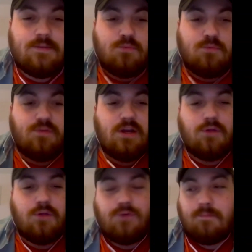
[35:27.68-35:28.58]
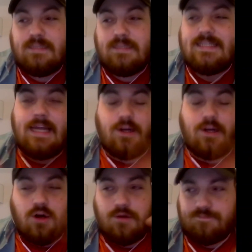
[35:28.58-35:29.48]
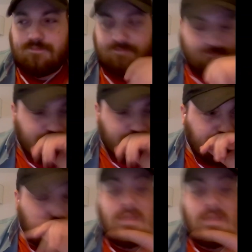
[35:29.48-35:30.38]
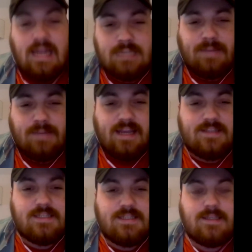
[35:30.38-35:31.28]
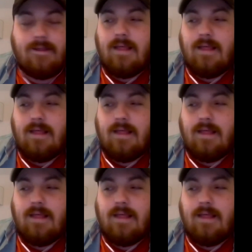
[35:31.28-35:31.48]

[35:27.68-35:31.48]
moving on from mistake or experiences,